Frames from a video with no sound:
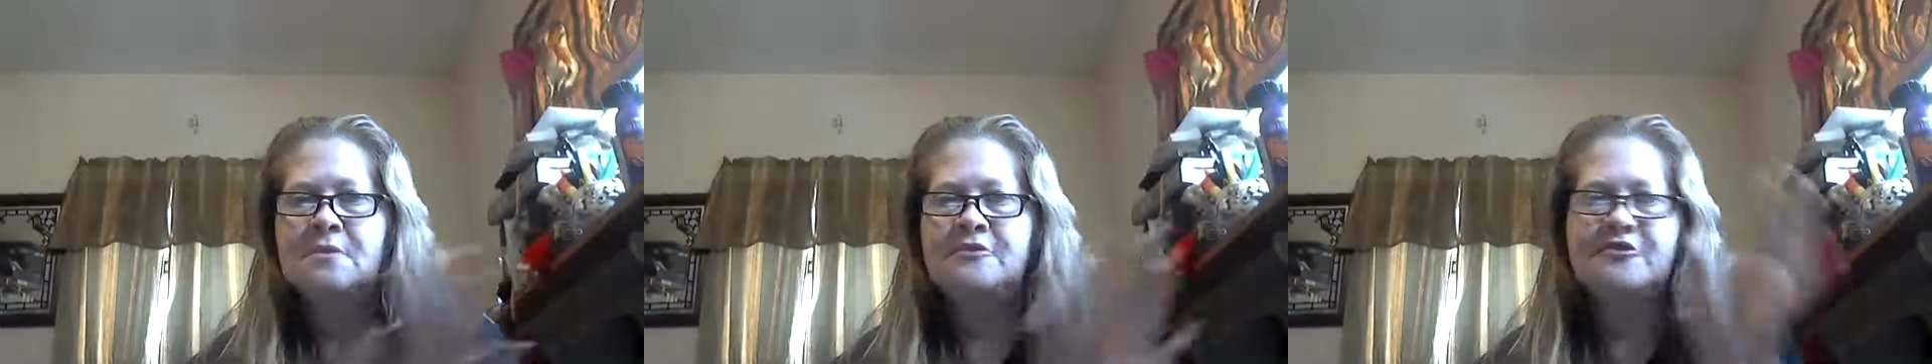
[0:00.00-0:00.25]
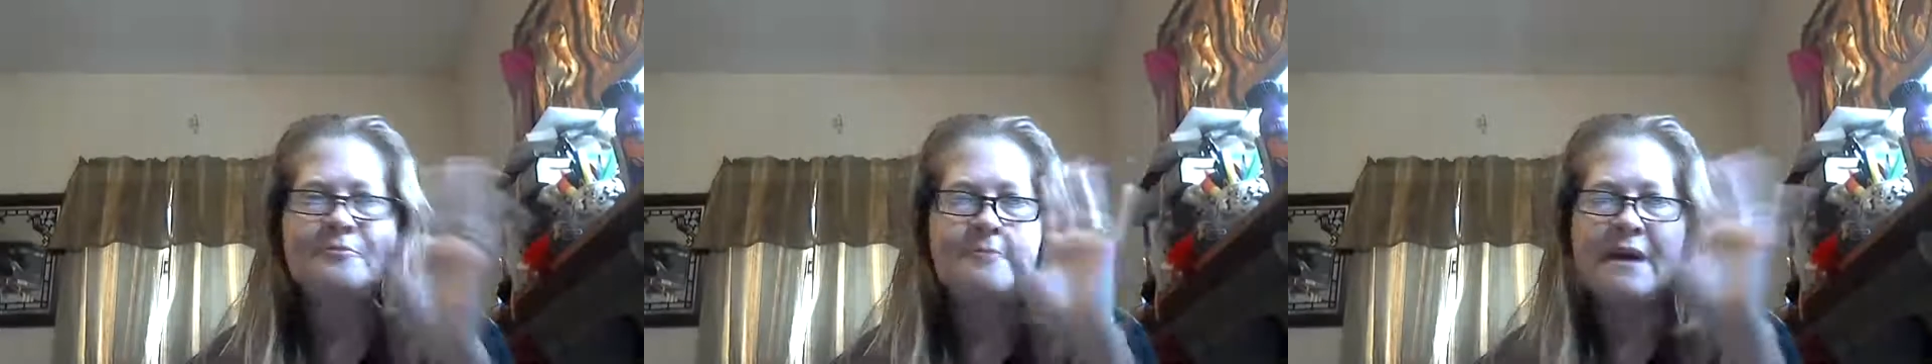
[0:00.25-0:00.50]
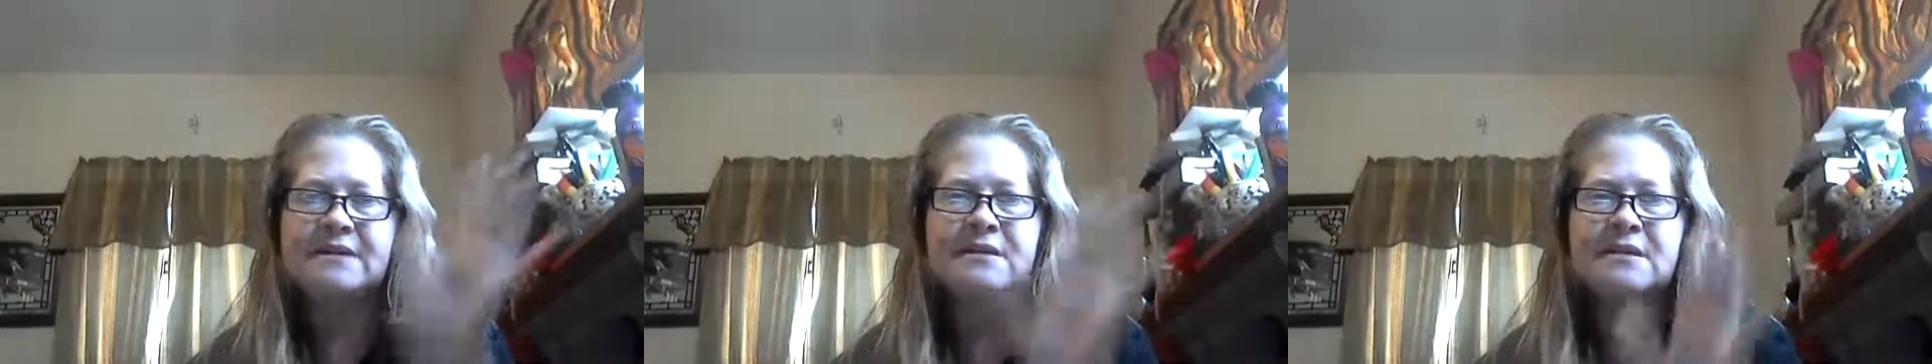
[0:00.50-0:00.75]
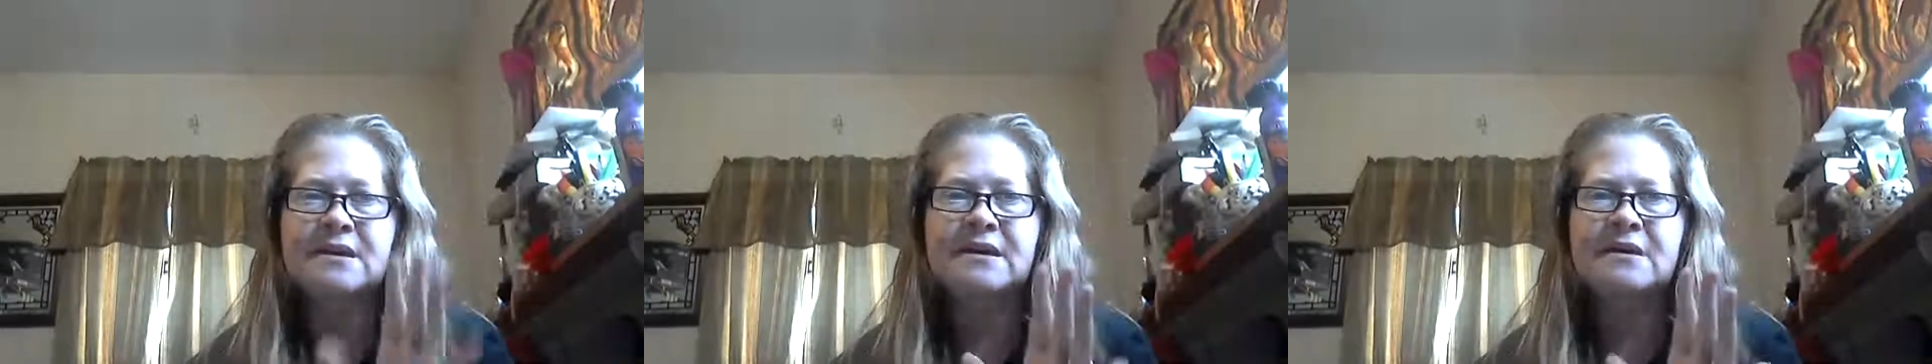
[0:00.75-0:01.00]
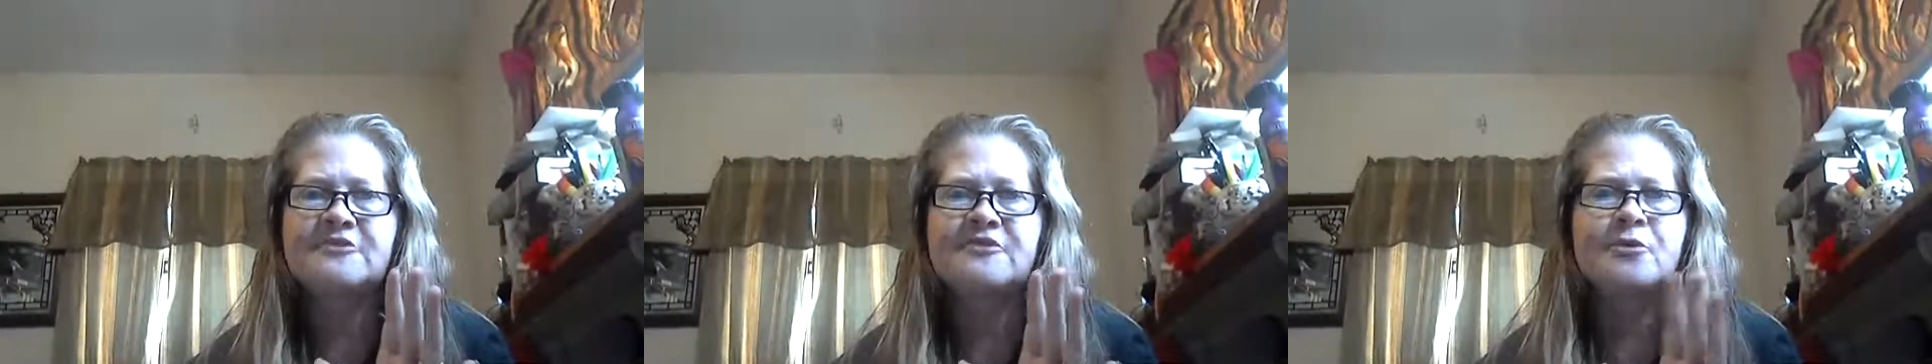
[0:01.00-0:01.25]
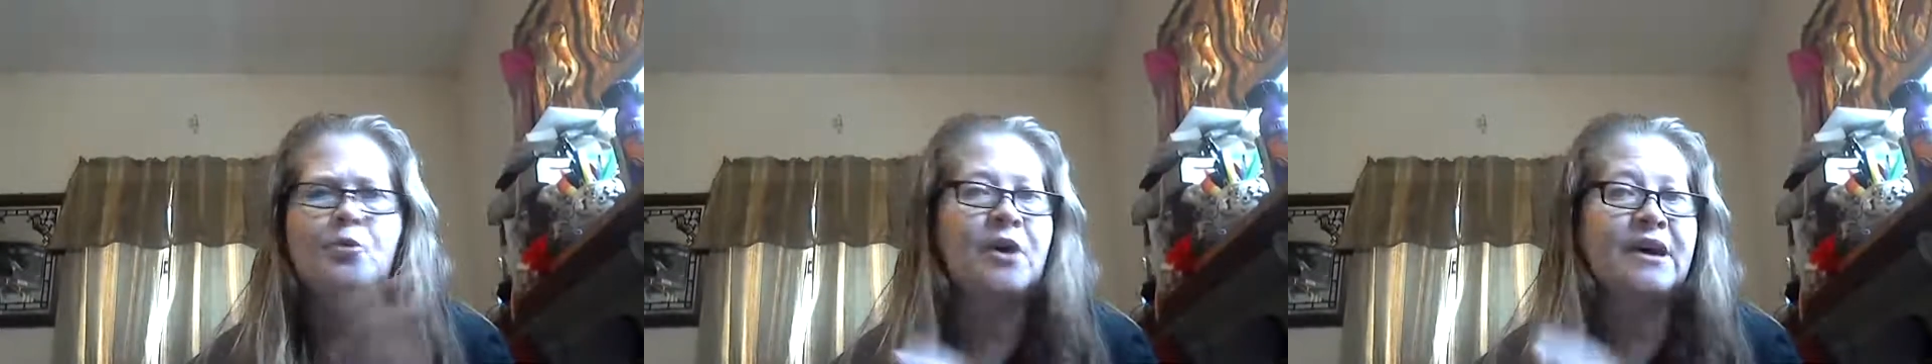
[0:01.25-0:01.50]
make a list
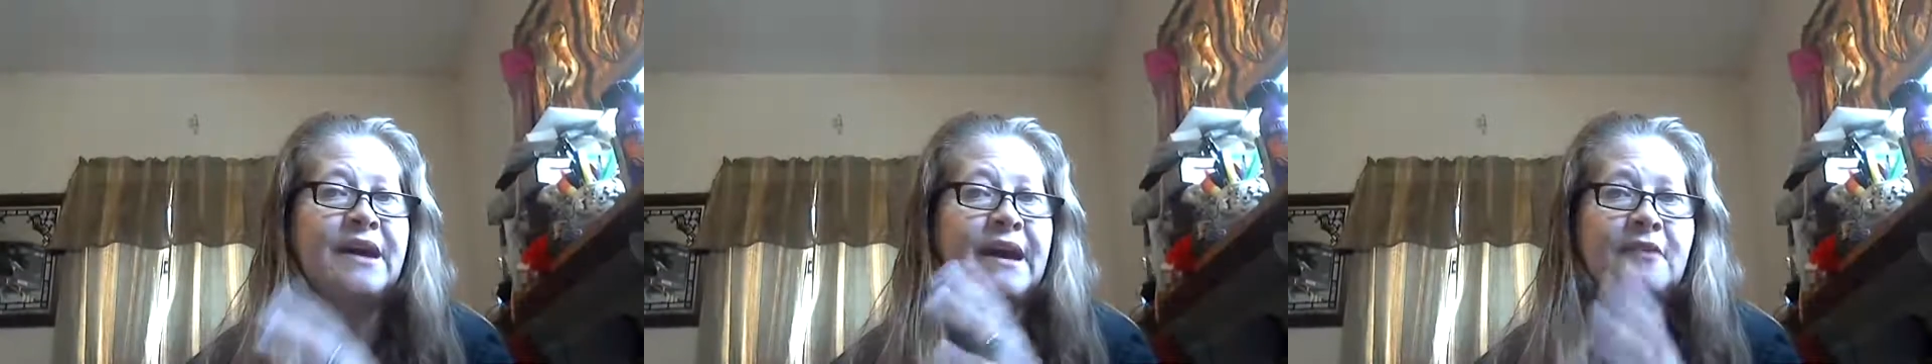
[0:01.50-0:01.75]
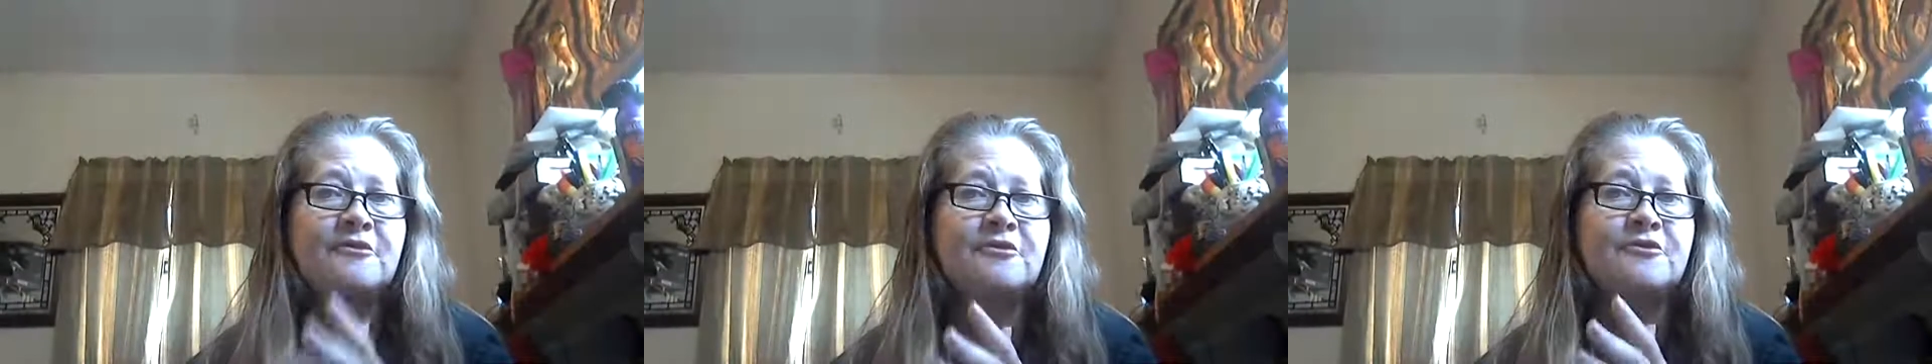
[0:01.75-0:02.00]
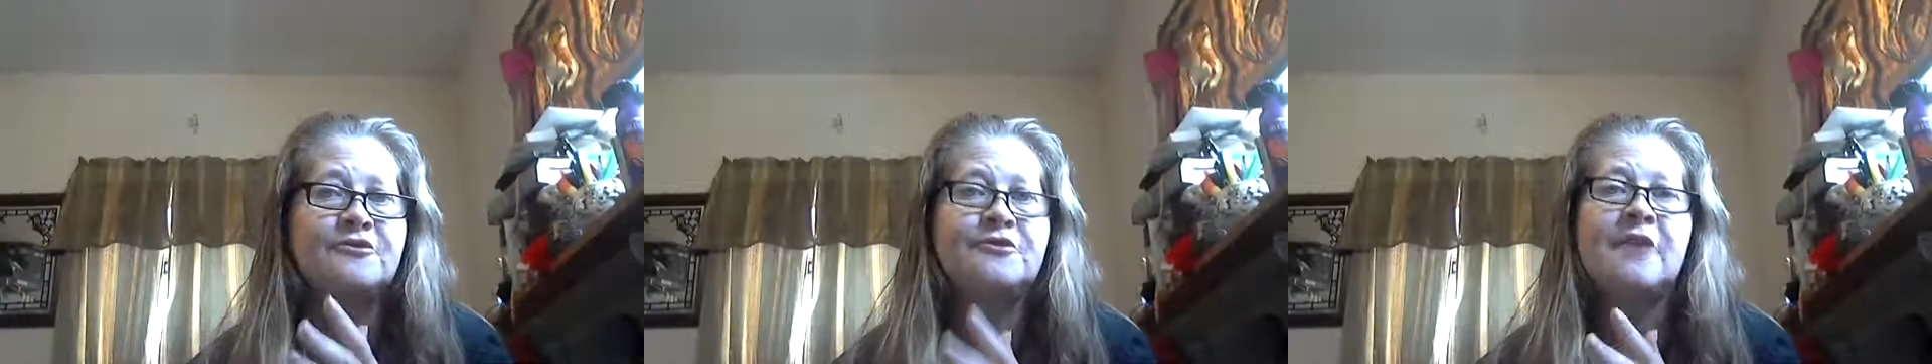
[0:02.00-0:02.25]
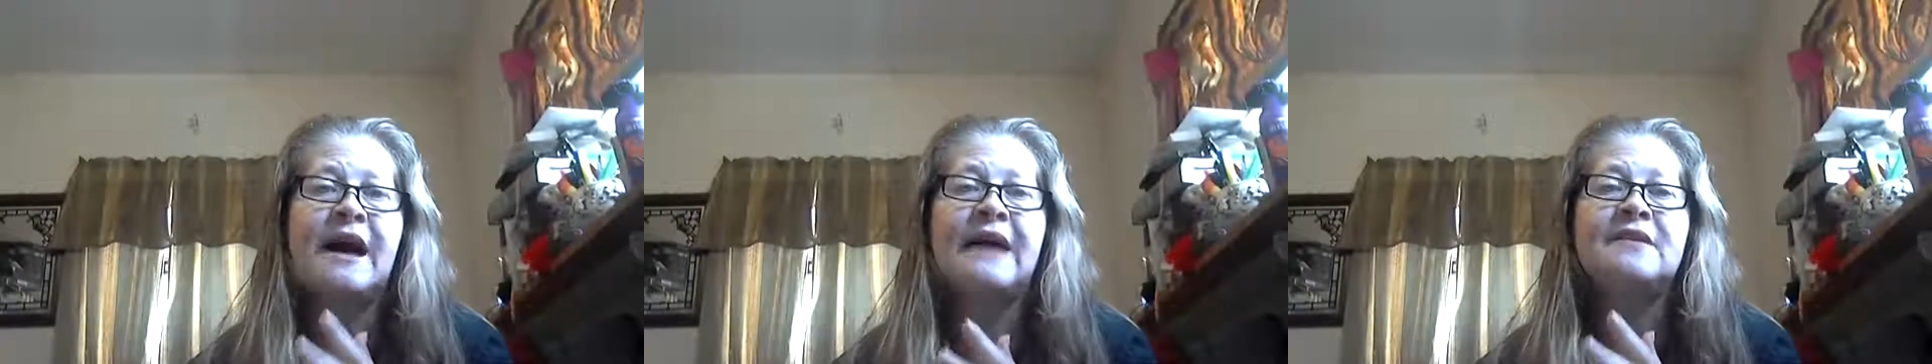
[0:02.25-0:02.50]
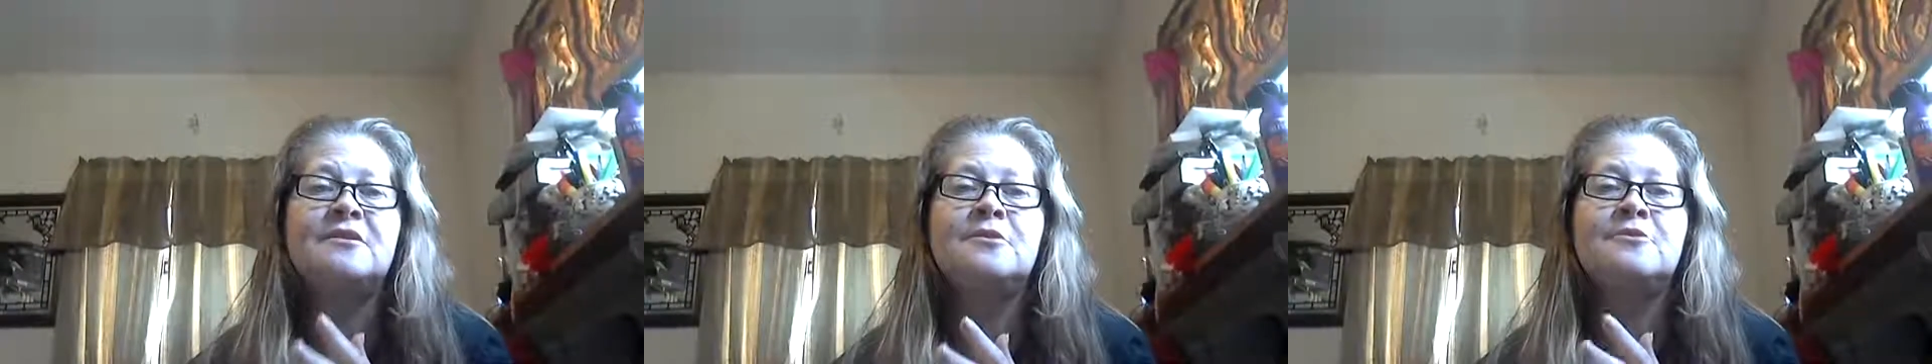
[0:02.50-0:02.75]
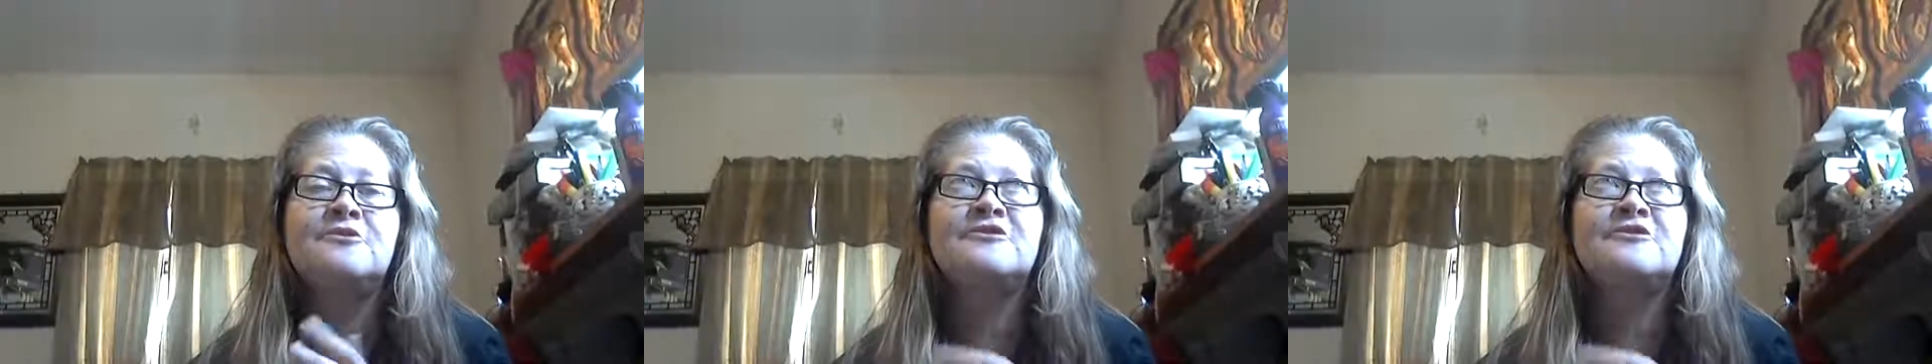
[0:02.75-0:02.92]
on what characters you like to use,